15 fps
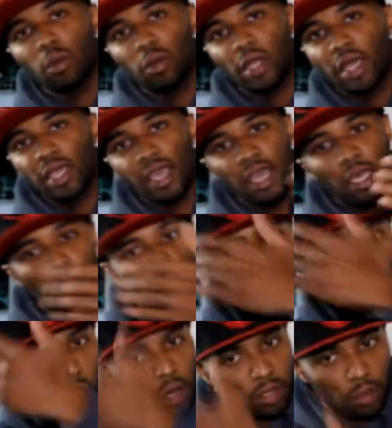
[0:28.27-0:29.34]
When they came, I
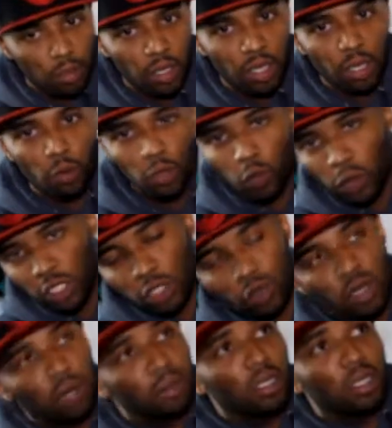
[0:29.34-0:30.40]
walked them in, we went
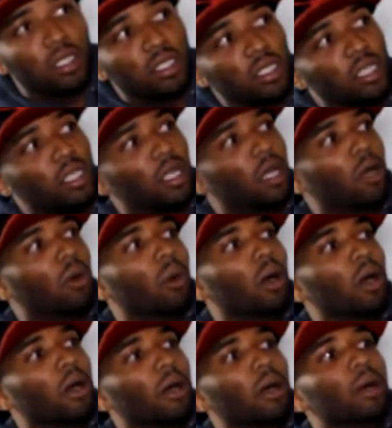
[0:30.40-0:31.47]
straight up to the CEO
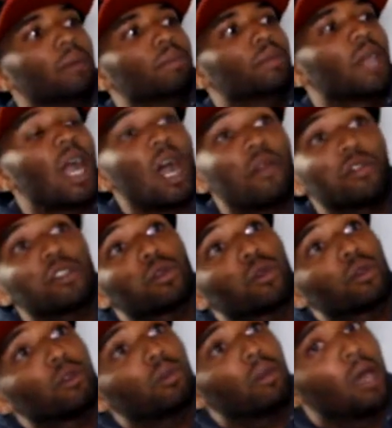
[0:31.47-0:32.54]
conference
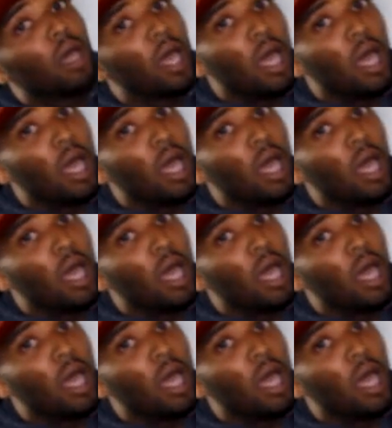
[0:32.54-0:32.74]
room,